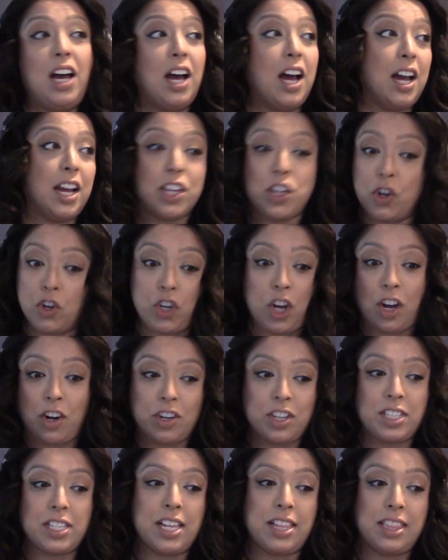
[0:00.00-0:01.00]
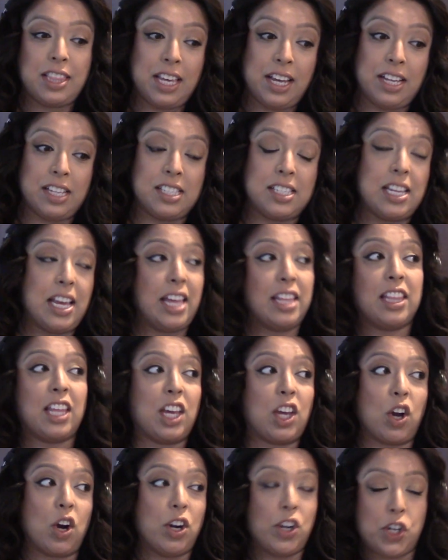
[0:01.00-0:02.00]
your daughter said this, and, like,
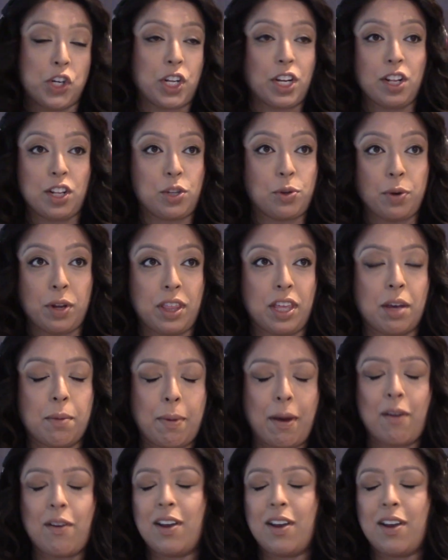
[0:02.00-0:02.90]
aren't you going to do anything about it?